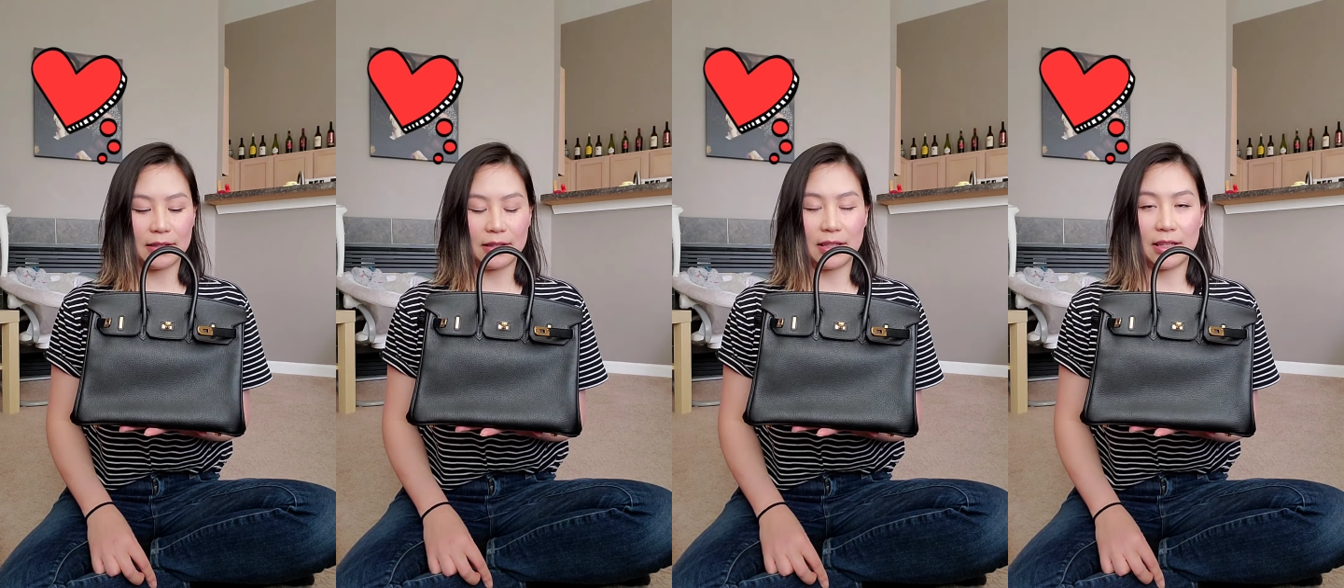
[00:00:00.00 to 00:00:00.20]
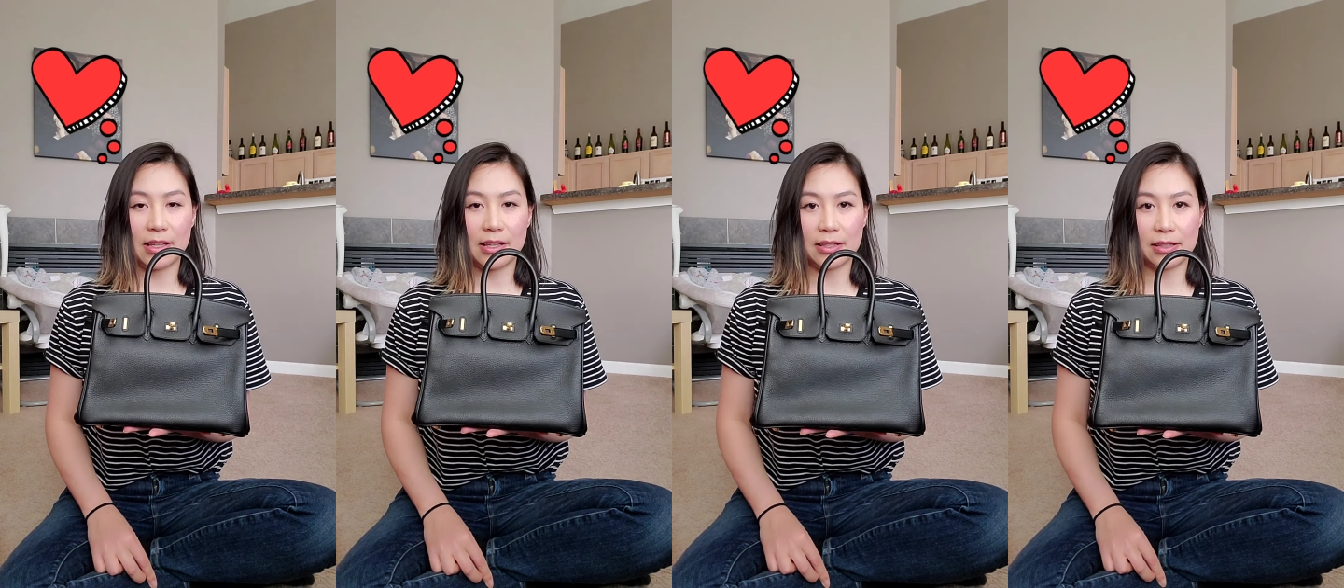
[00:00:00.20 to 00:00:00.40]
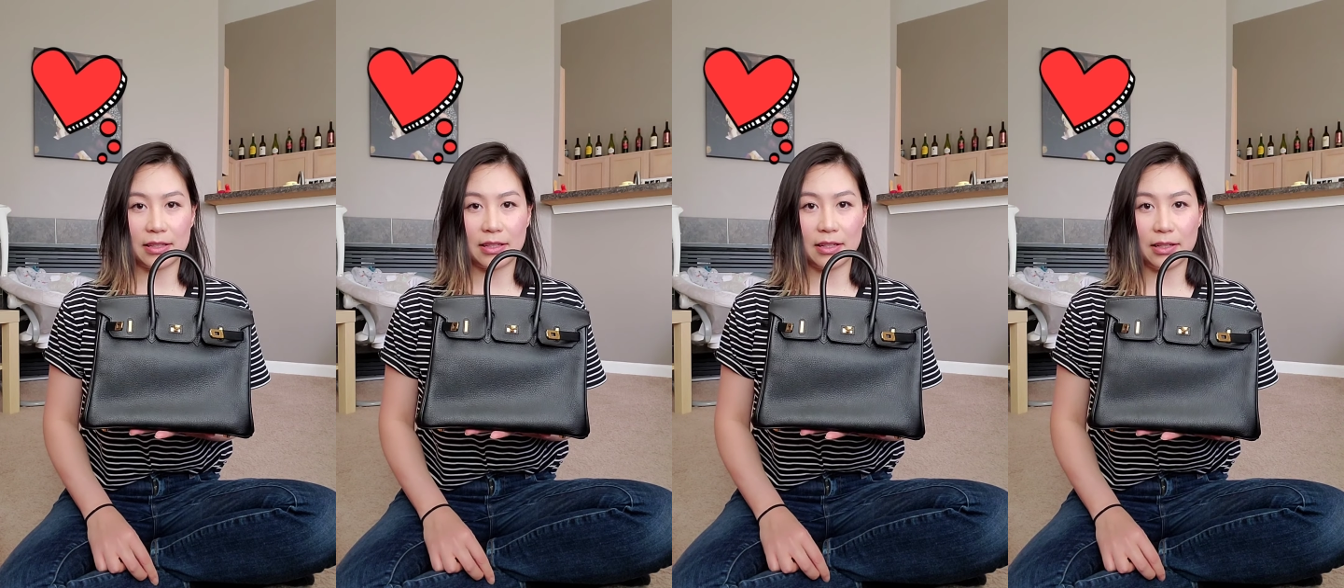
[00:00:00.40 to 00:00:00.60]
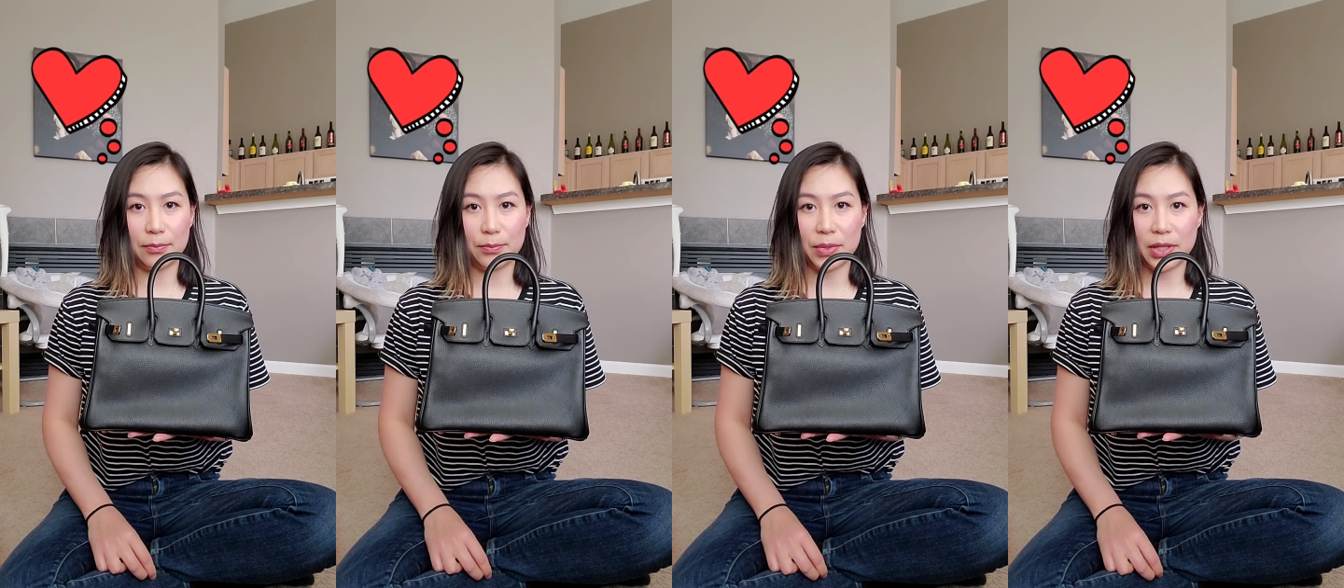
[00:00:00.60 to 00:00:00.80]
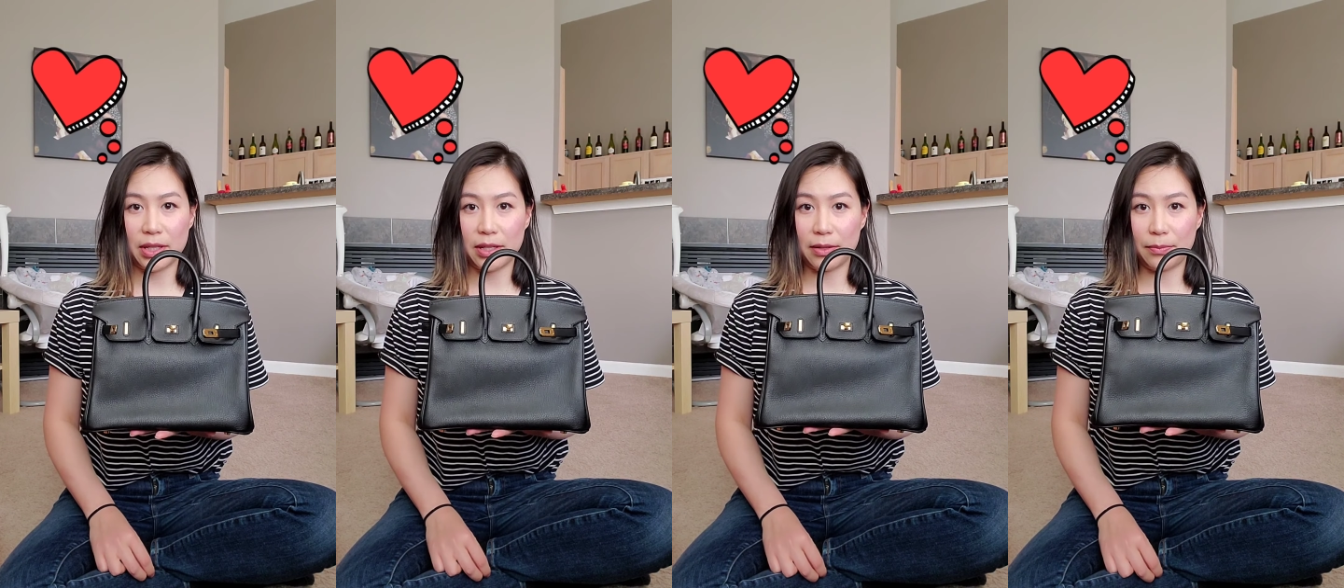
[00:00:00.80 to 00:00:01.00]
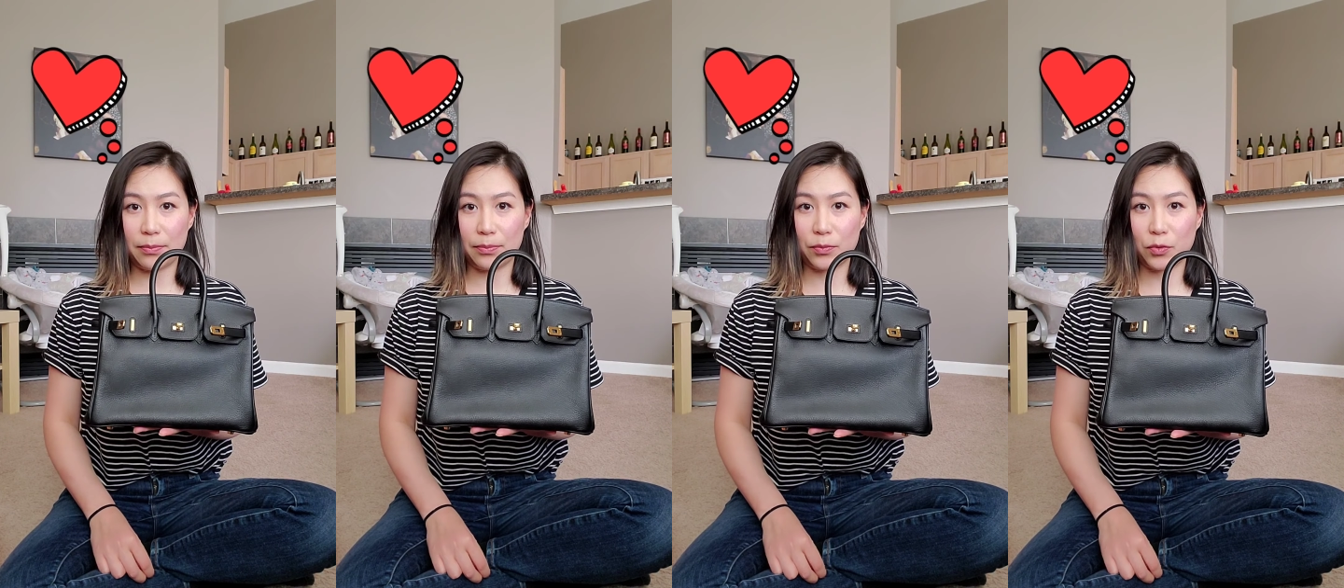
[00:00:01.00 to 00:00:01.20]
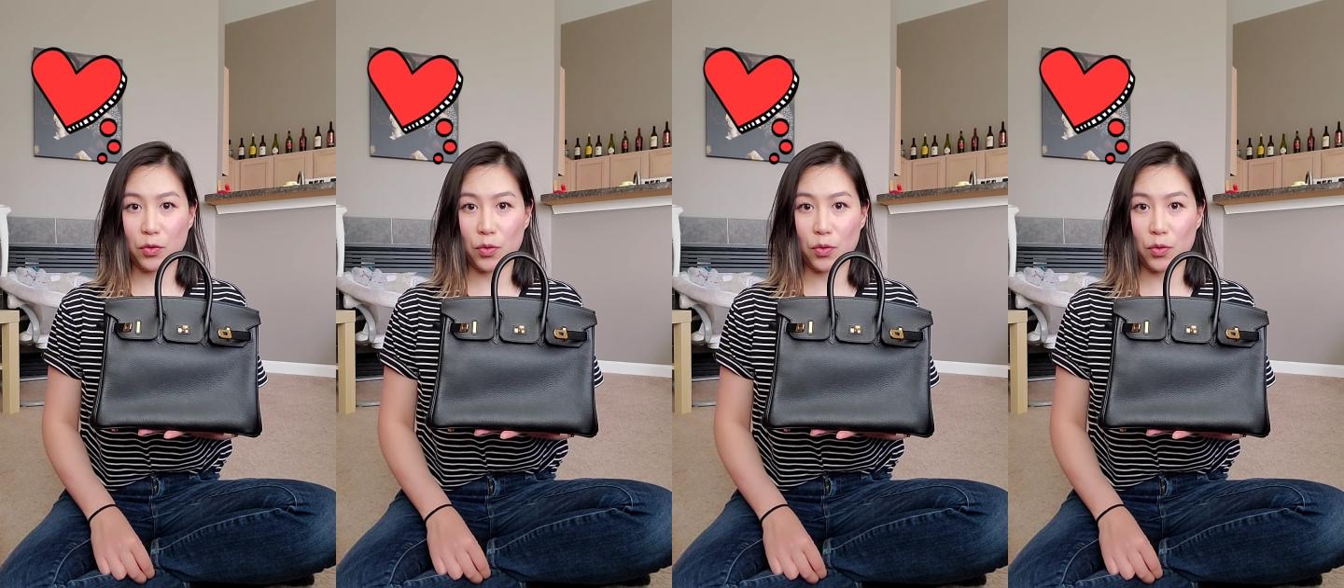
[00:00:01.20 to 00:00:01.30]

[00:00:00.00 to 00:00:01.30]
these could be